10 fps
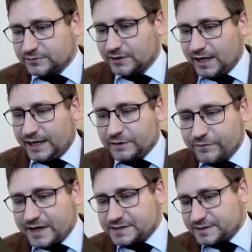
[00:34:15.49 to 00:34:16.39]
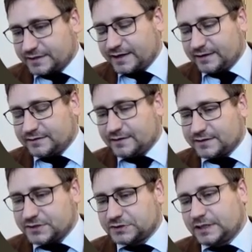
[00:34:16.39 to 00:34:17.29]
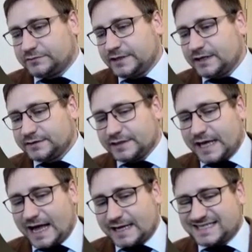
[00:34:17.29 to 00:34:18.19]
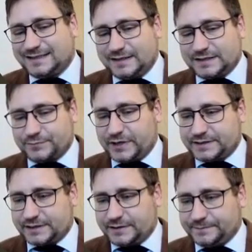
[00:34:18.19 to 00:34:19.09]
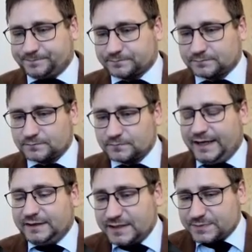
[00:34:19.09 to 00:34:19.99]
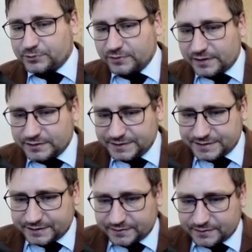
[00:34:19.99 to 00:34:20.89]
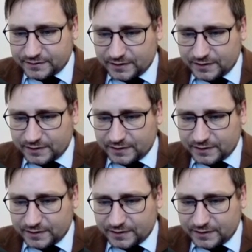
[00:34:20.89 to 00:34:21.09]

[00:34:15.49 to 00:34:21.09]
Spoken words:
to investigate the social reality as it is, basically. It is pluralistic.